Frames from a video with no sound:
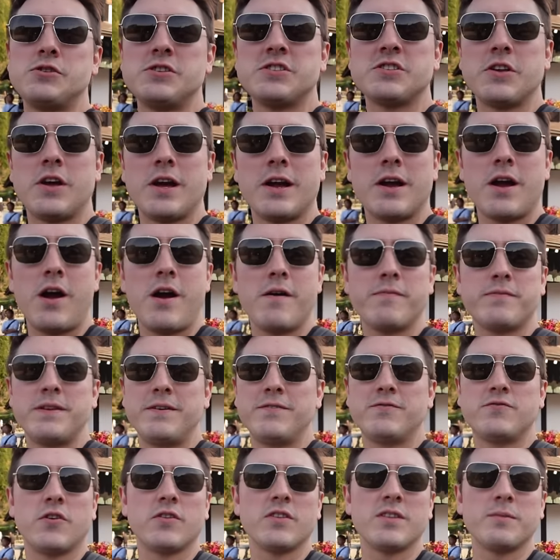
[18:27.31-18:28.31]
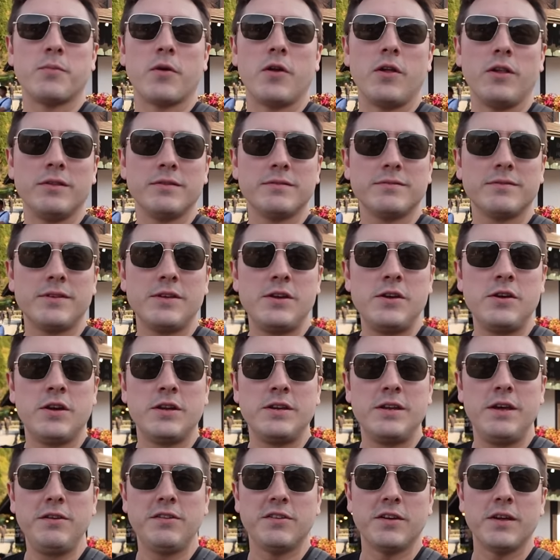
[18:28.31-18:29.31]
She was like, after you've drunk the bottle, you
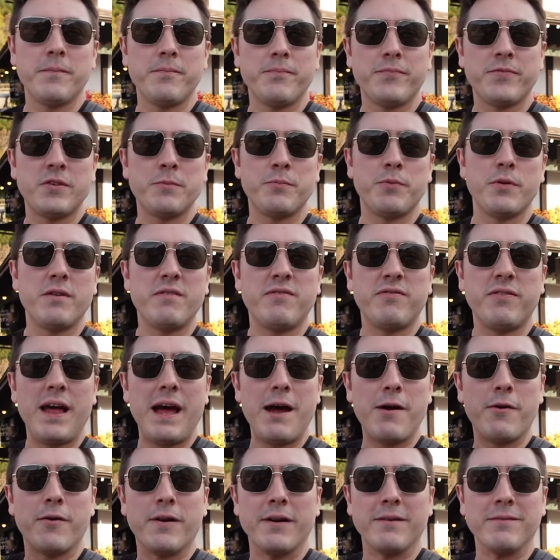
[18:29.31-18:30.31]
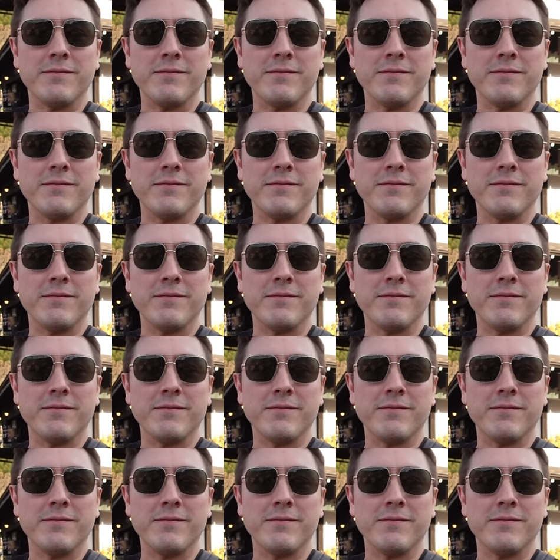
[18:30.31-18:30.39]
can use it to put a flower in.